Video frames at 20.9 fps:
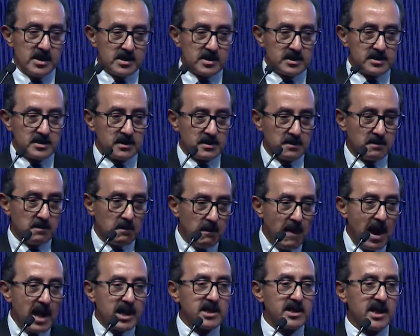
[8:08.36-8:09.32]
The
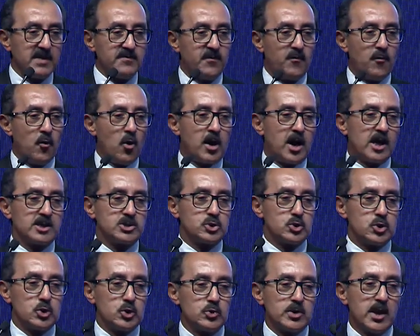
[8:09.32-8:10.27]
Maritime Forecast to
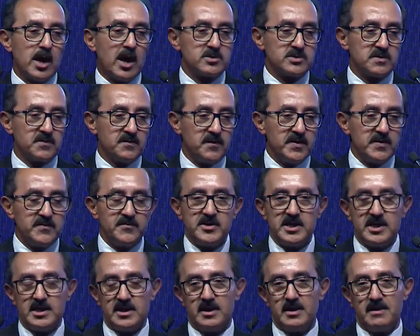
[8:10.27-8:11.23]

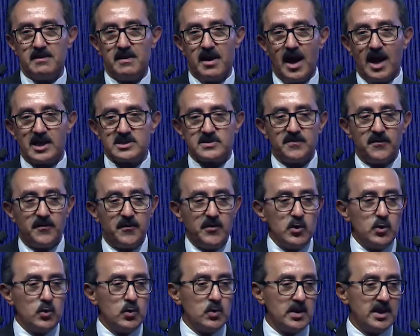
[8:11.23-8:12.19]
2050 has a
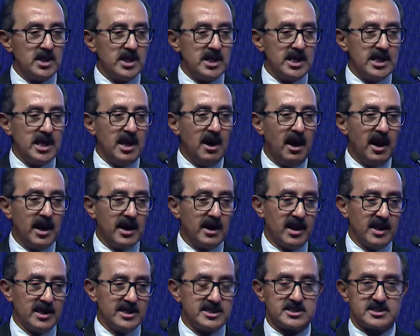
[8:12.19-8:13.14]
few key
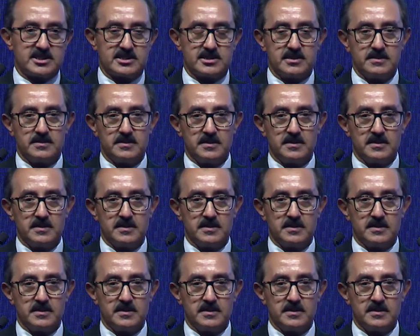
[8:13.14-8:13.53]
highlights.